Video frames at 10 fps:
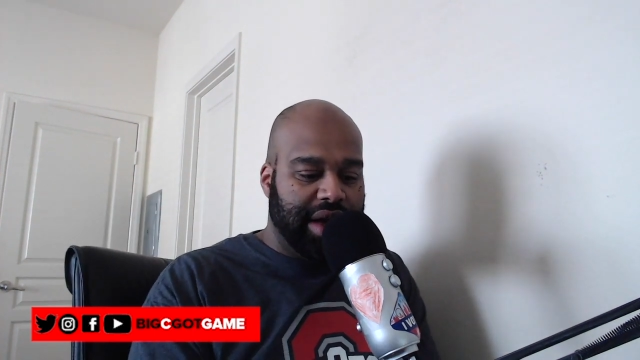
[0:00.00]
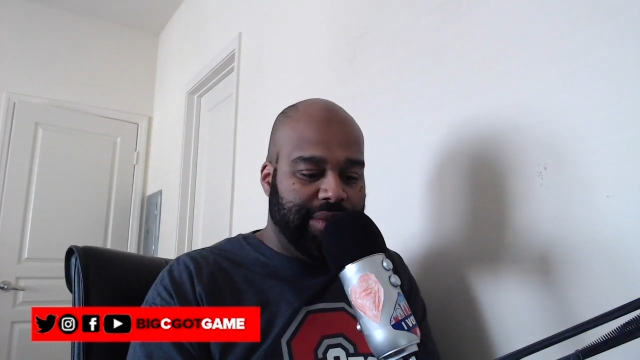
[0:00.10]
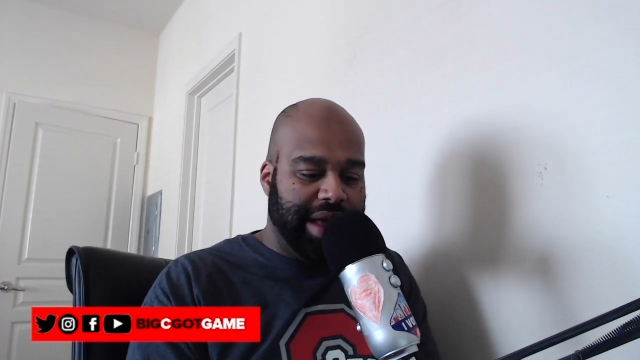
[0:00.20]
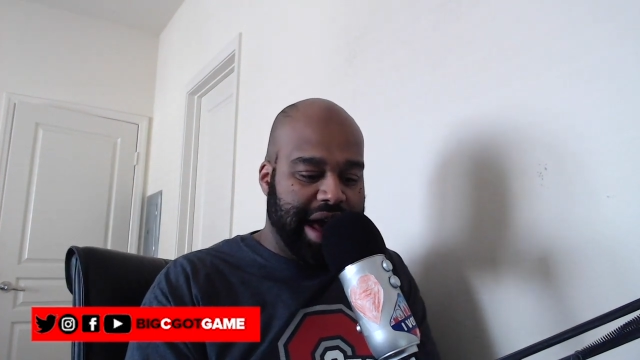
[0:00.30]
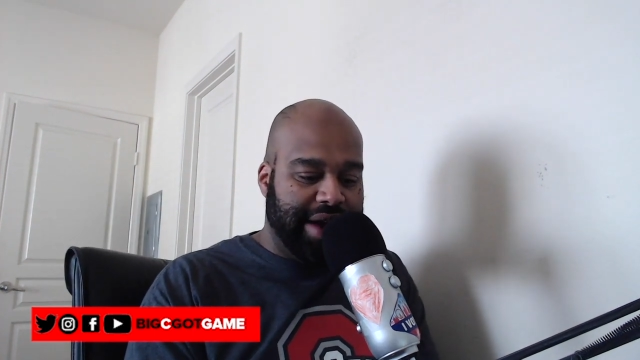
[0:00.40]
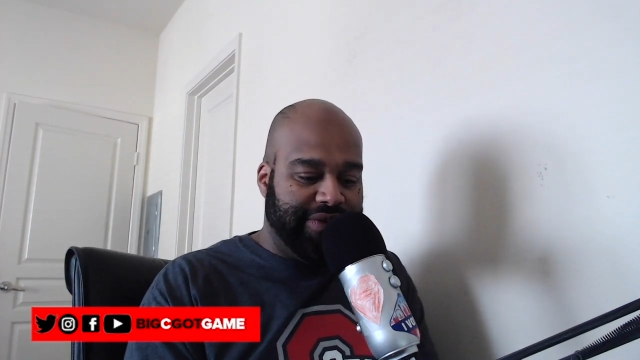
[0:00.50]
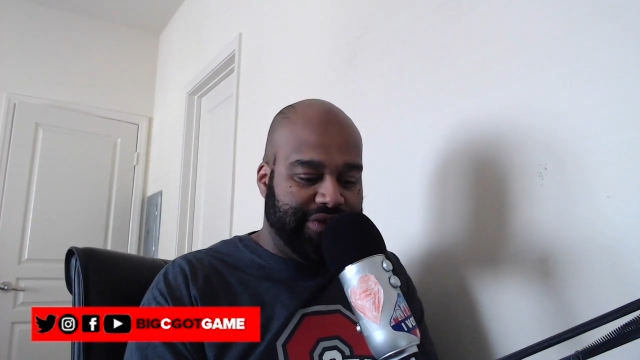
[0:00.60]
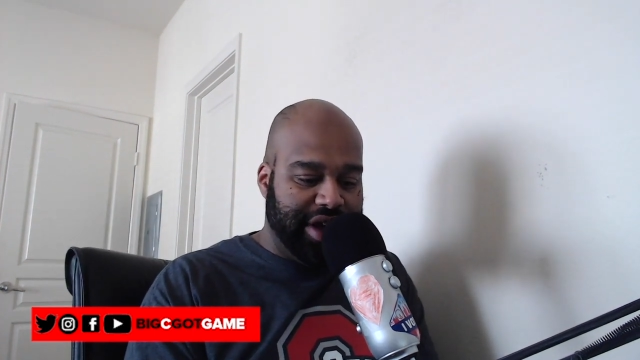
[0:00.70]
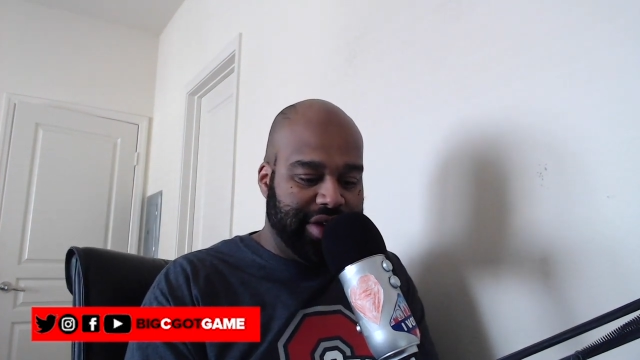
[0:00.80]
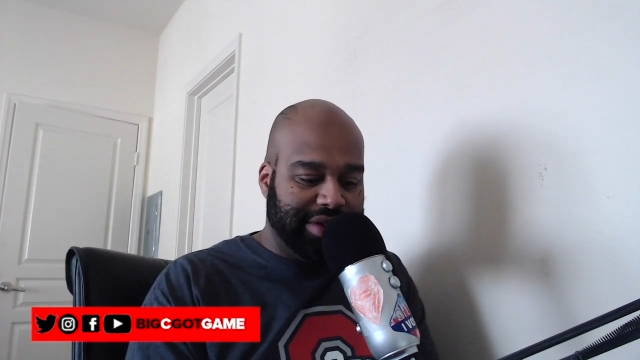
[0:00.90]
we have
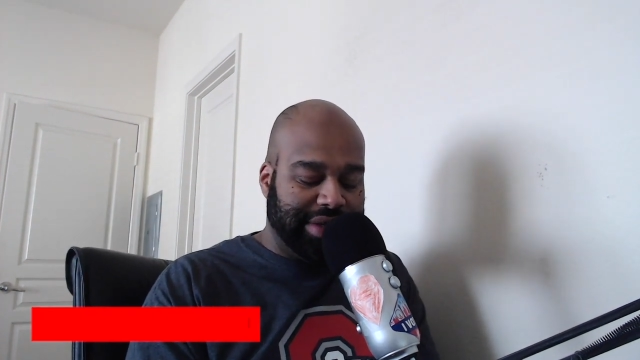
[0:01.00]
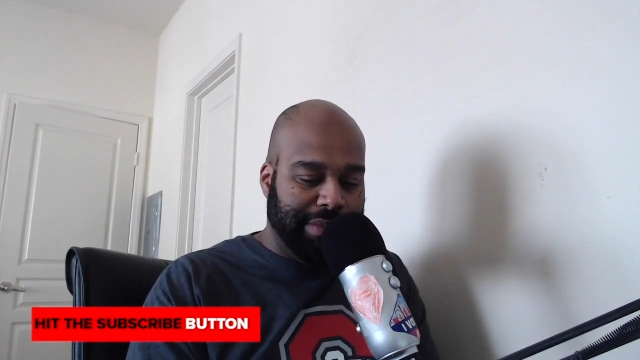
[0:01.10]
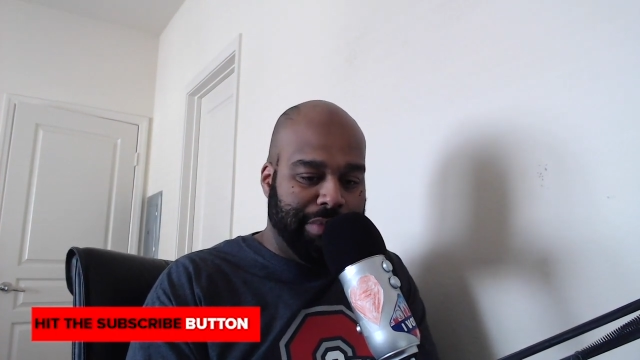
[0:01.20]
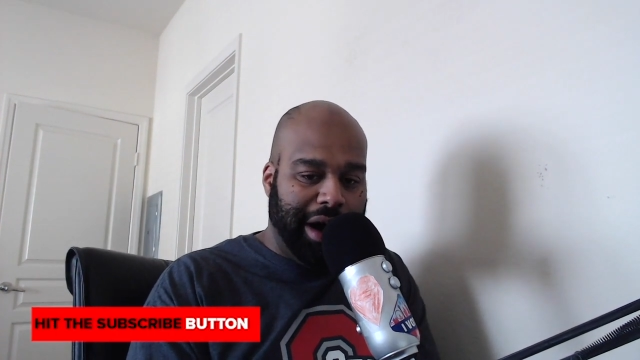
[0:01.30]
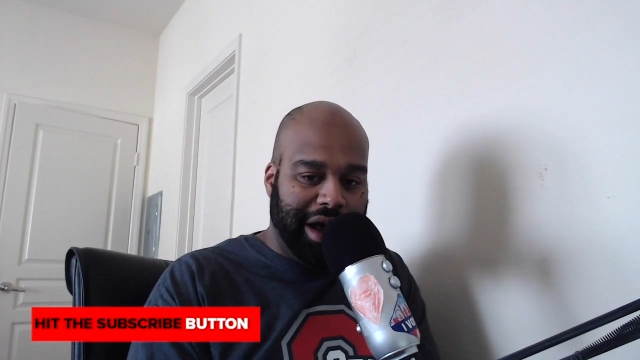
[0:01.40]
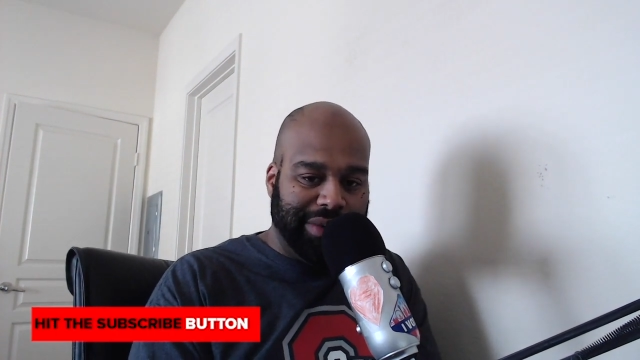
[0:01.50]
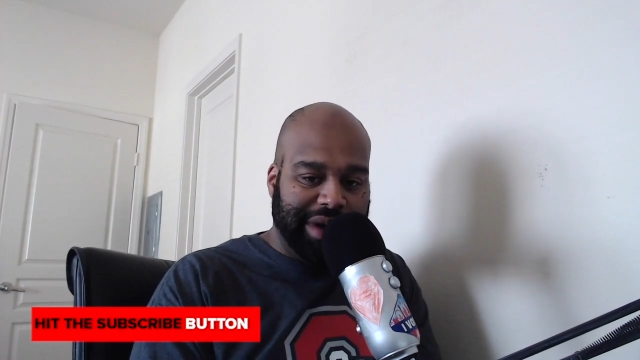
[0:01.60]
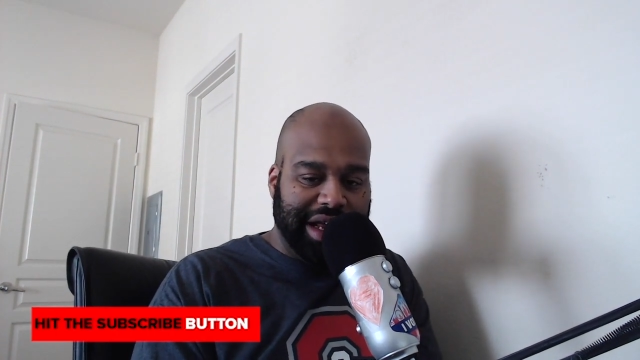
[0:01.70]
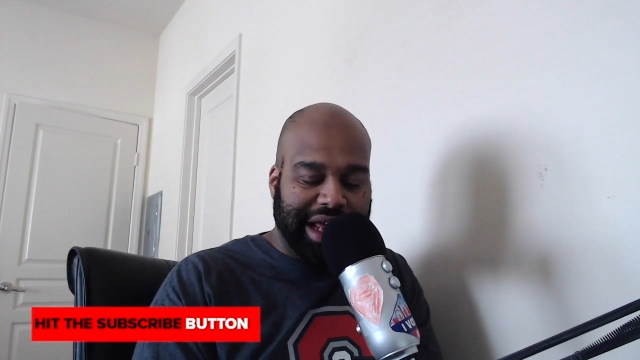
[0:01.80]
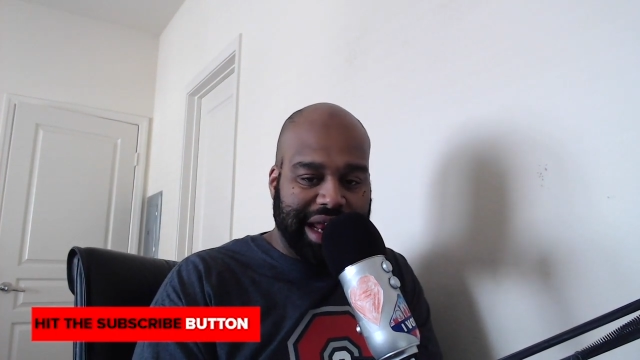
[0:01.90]
Fields, Baldwin,